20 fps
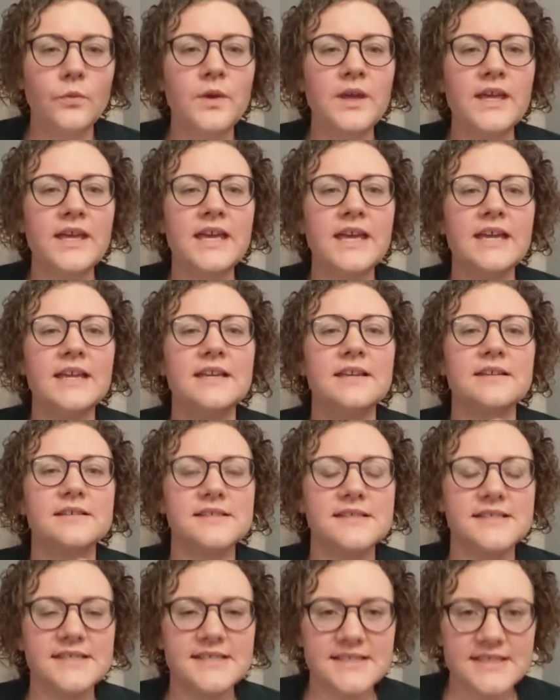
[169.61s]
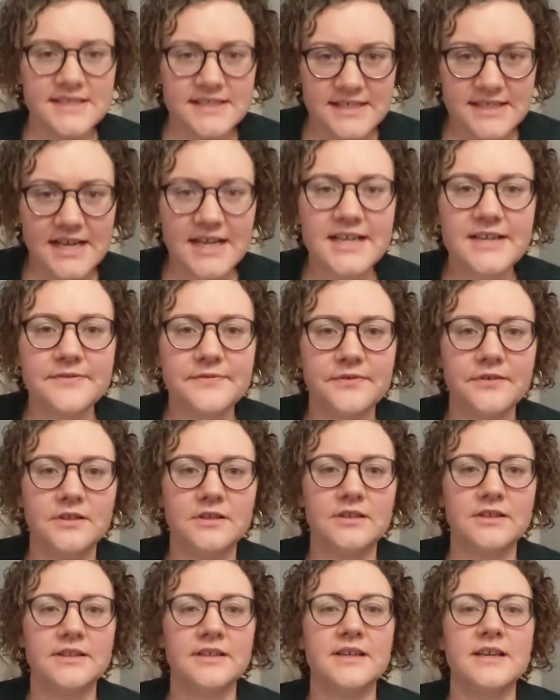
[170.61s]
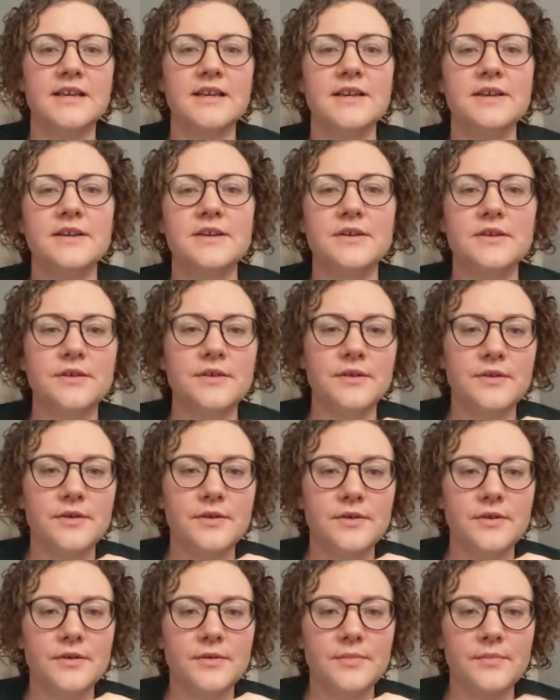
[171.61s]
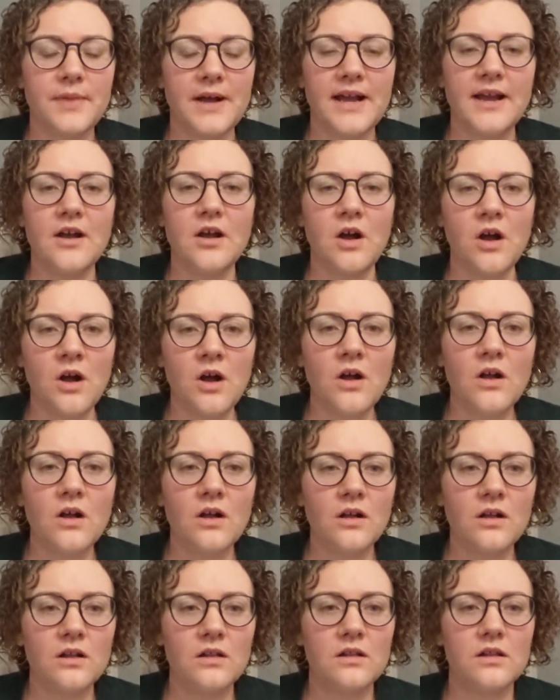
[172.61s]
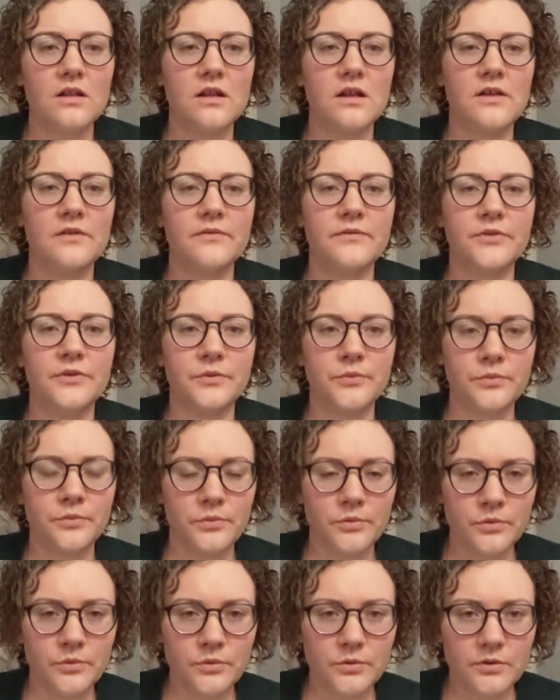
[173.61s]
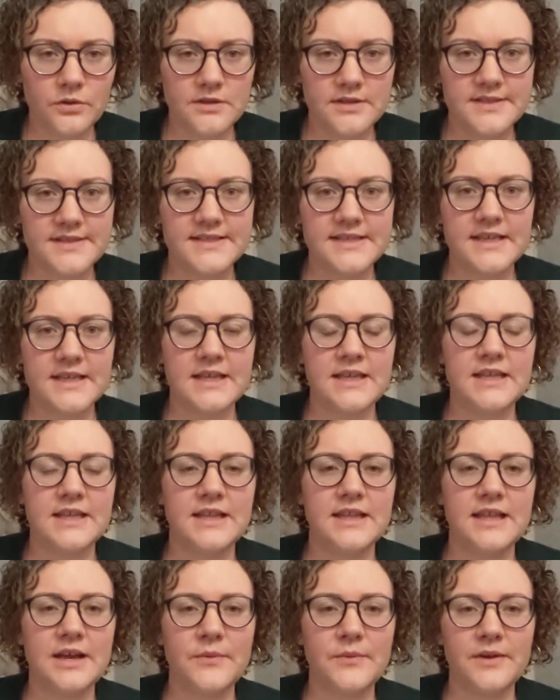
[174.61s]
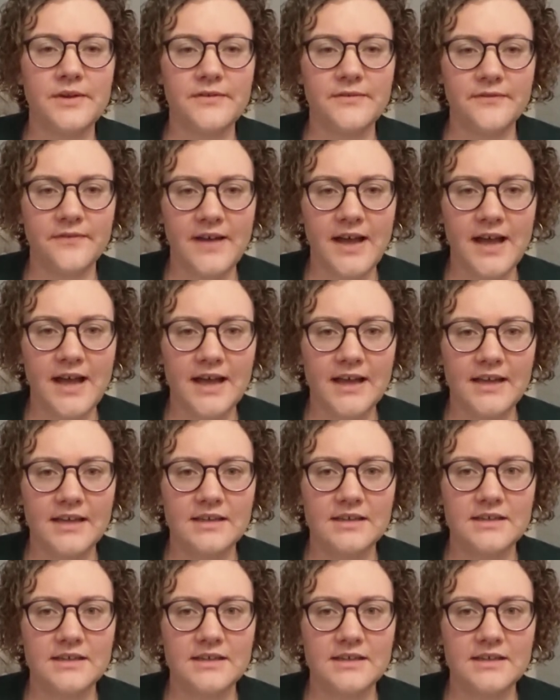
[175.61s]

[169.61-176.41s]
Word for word: we get stifled by all of the rules that we find.